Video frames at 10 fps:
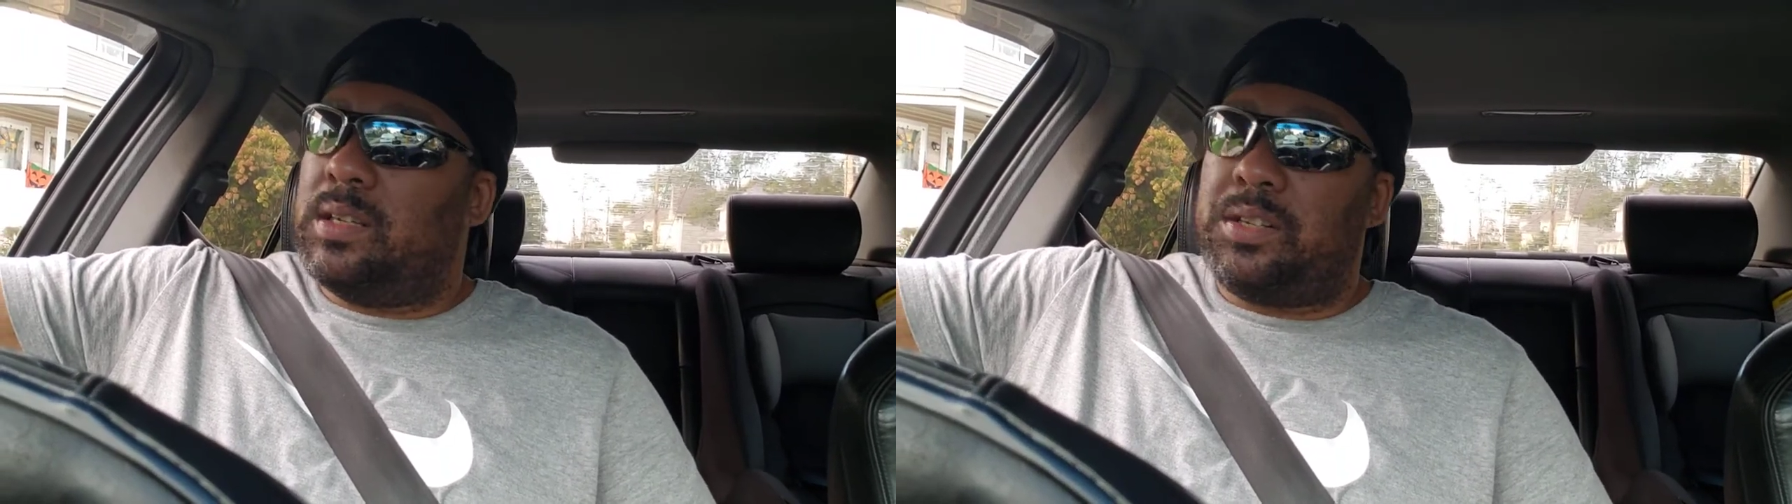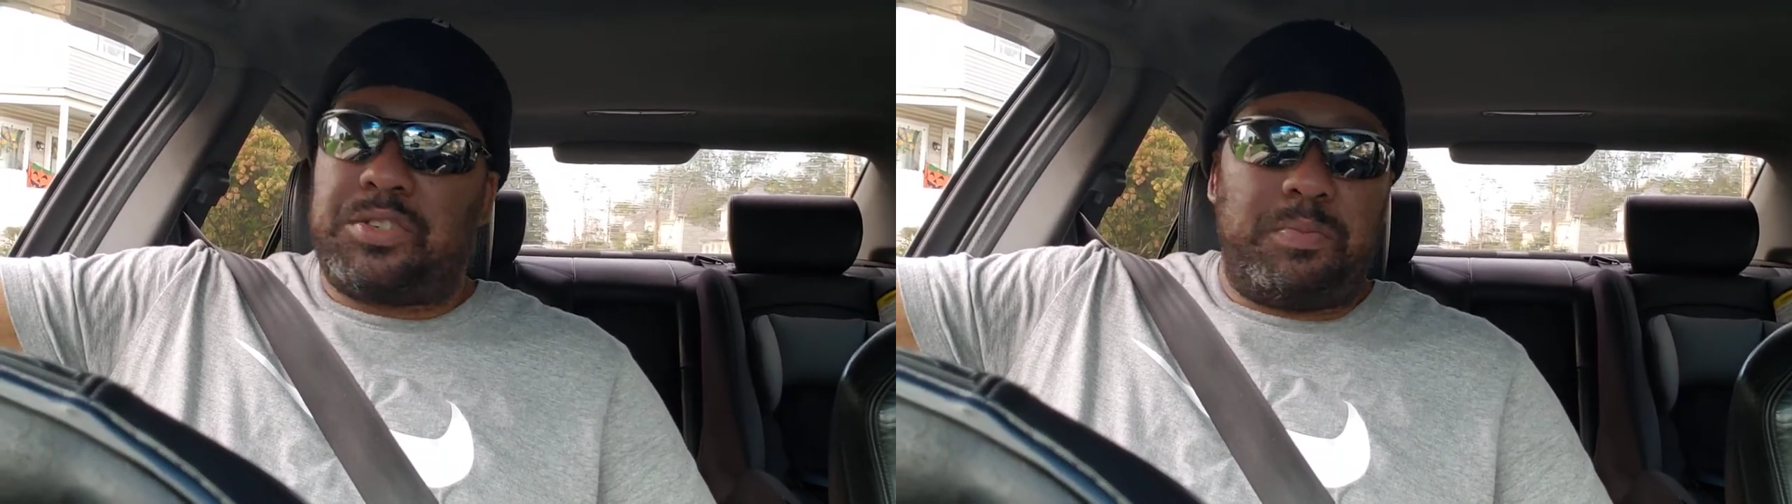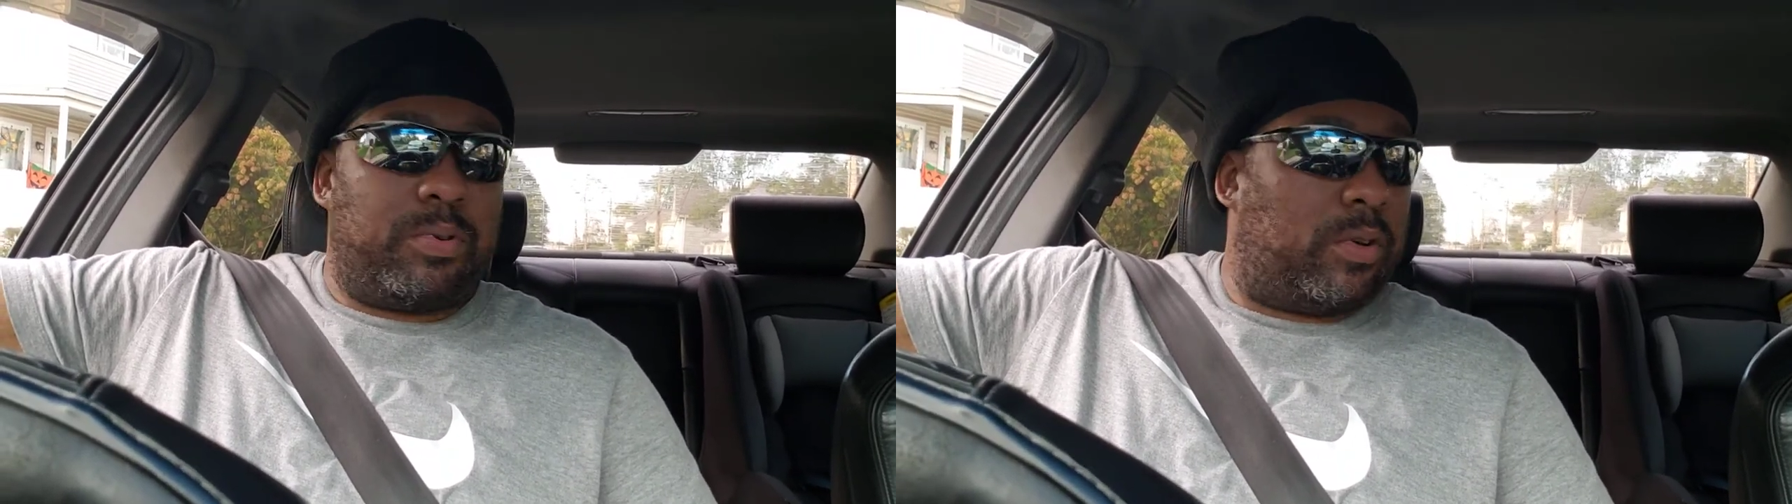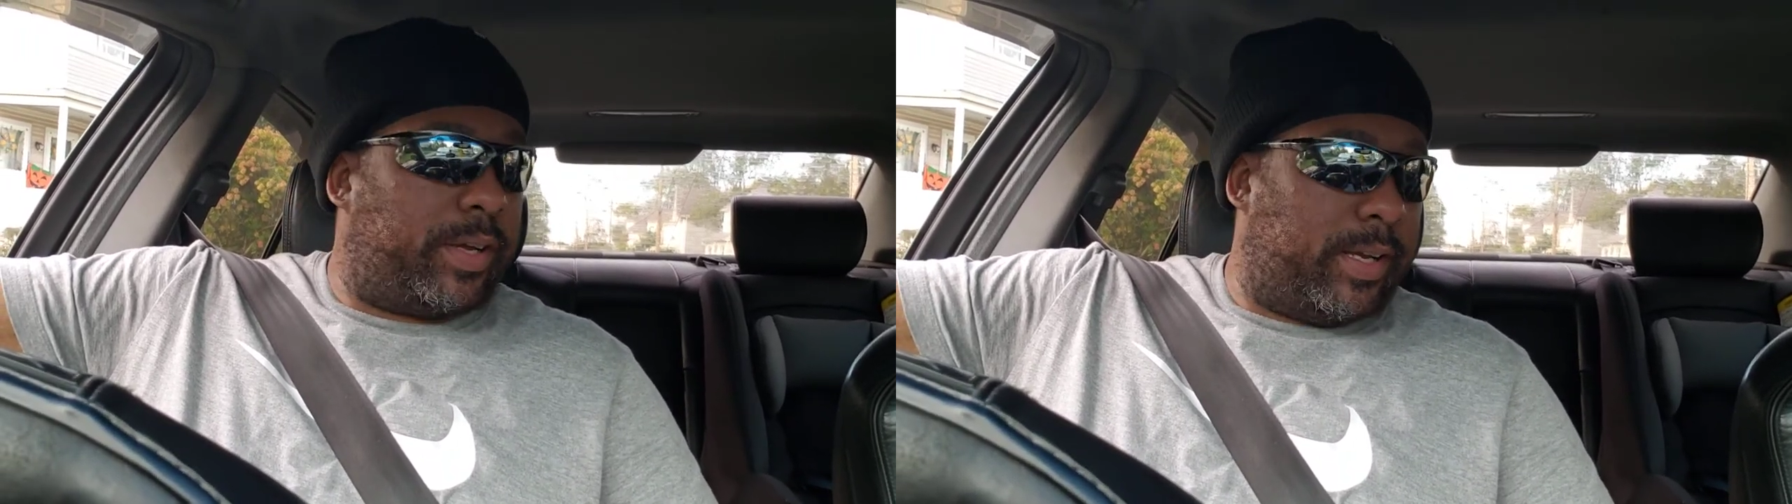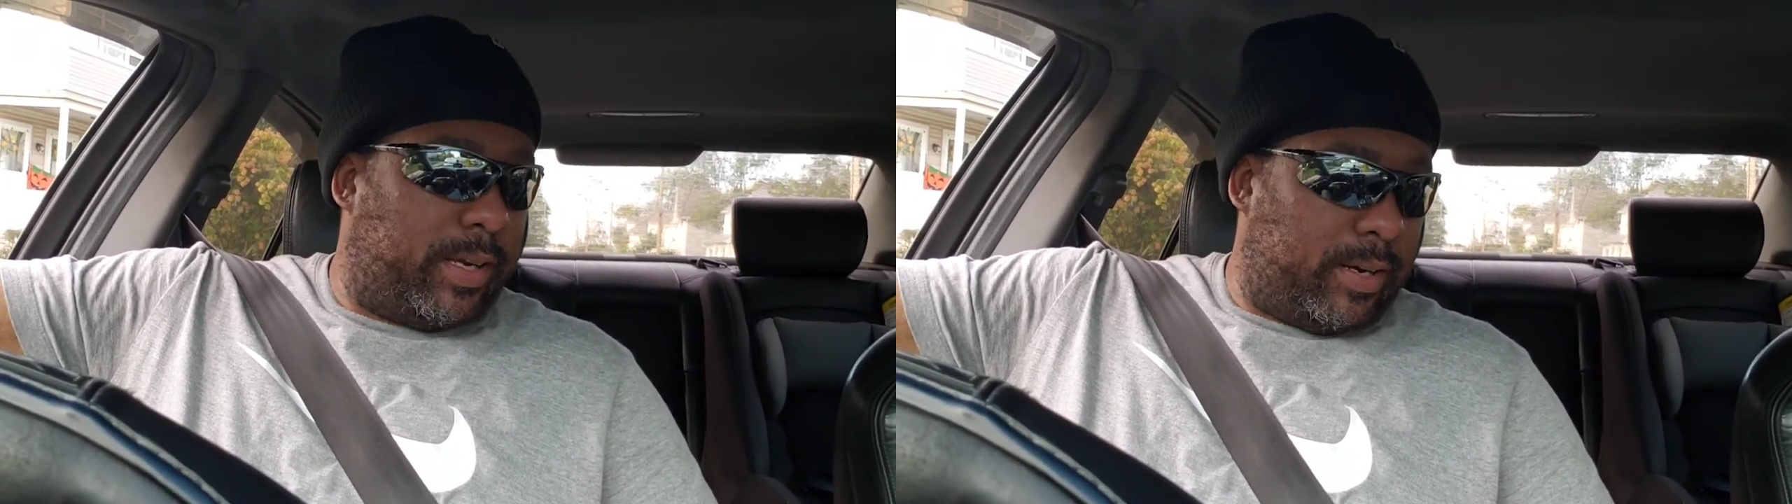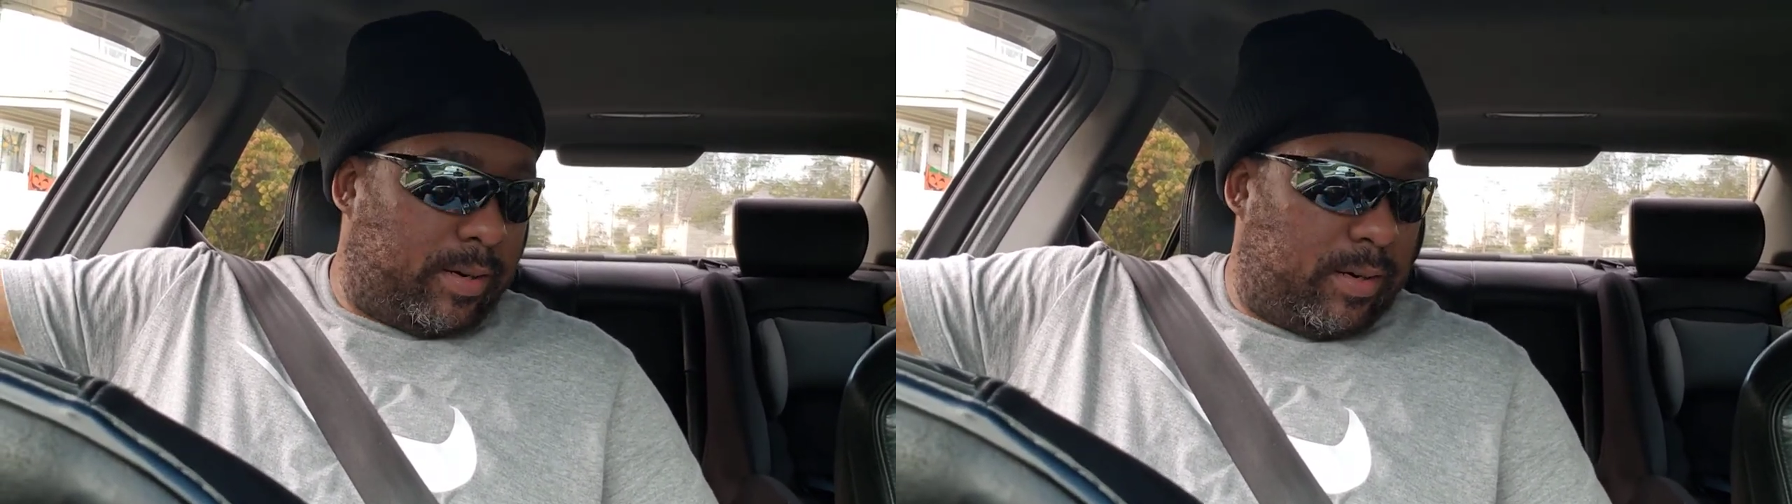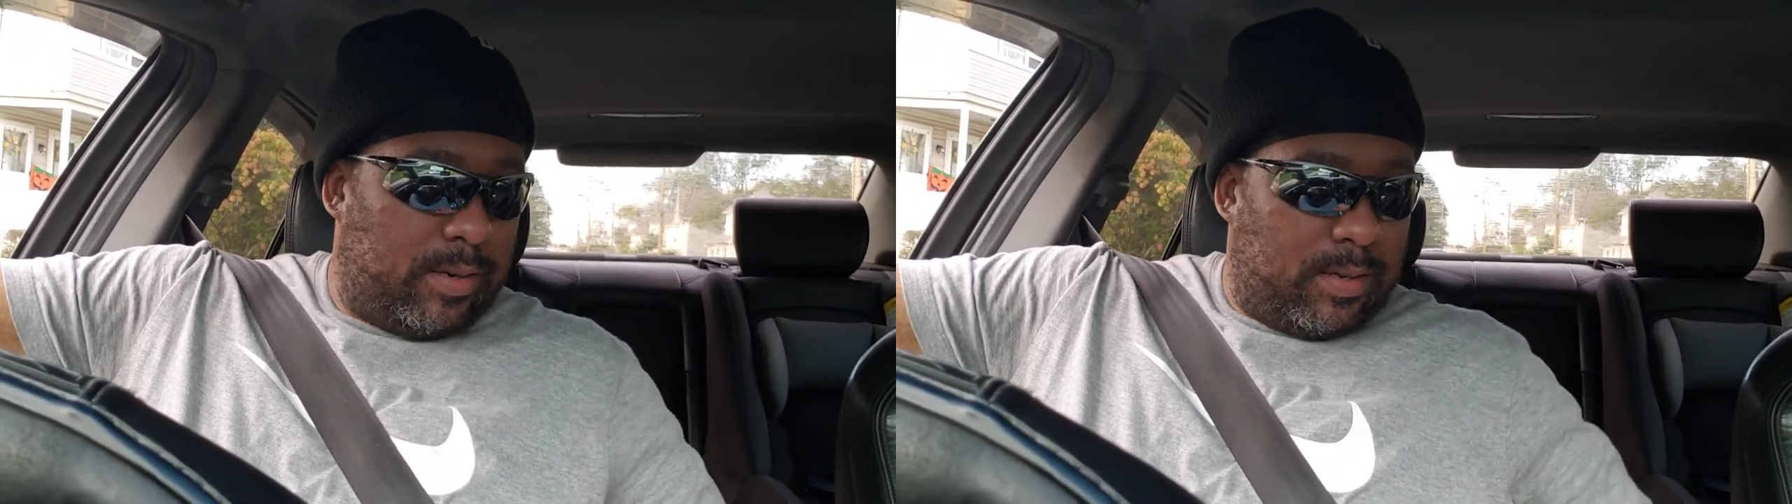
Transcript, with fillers: It's your boy here,